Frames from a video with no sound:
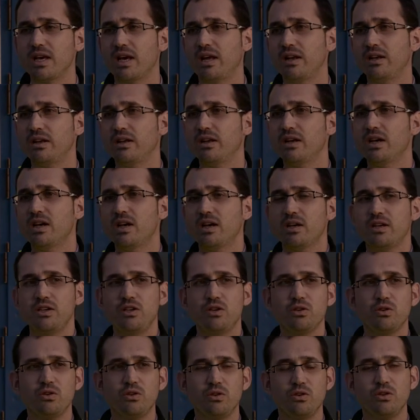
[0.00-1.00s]
And
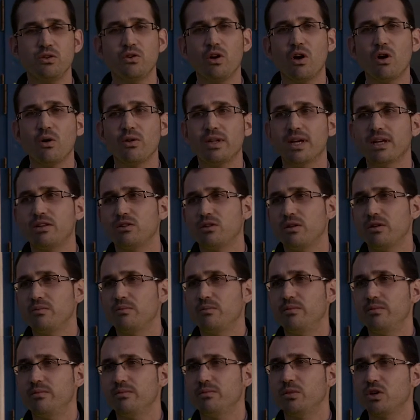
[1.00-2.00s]
you know that
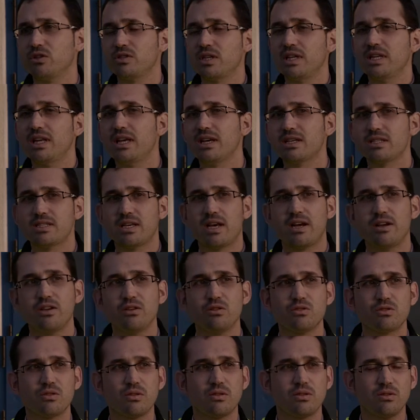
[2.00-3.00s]
bottlenecks are
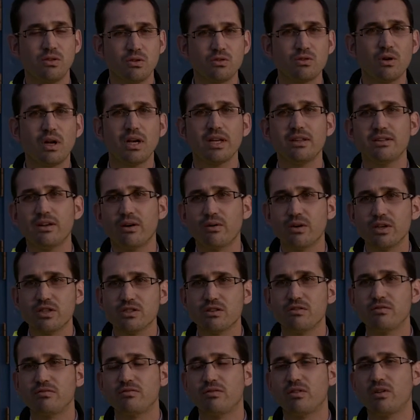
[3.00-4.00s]
usually the
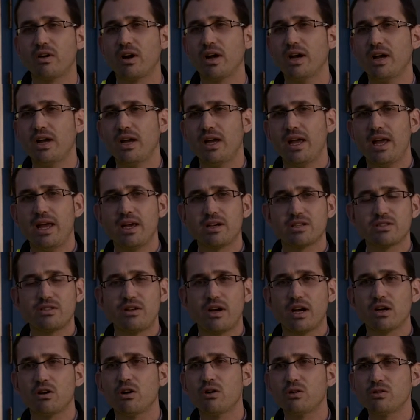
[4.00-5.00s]
reason for
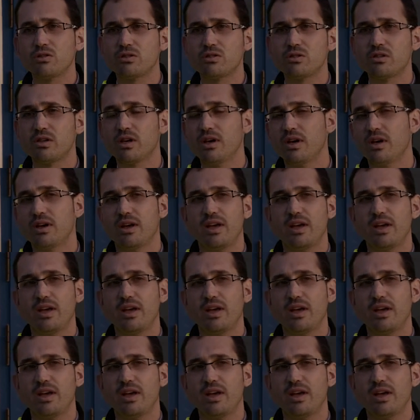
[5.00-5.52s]
extra costs,